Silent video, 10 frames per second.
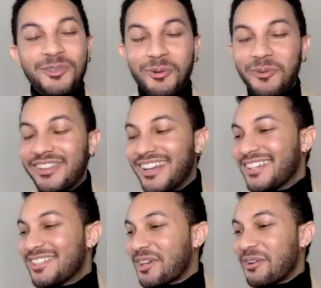over there,
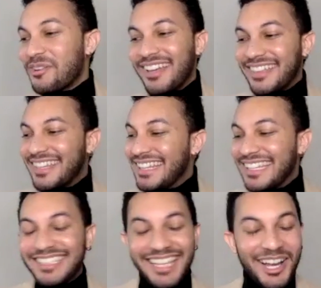so nothing
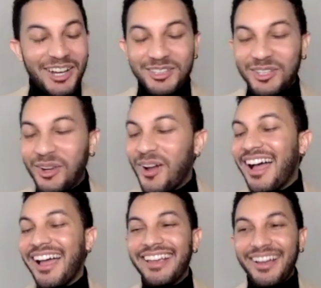leaks out. So
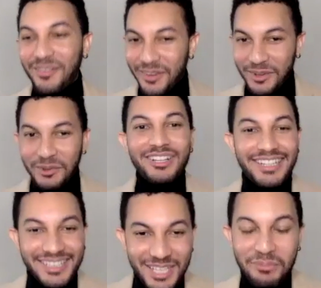we will
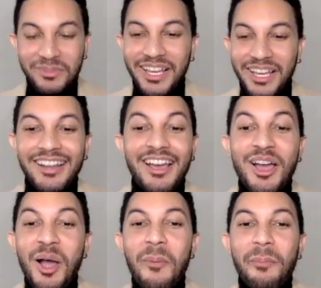accept that.
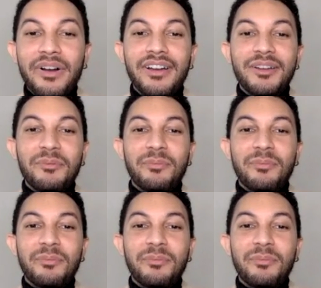But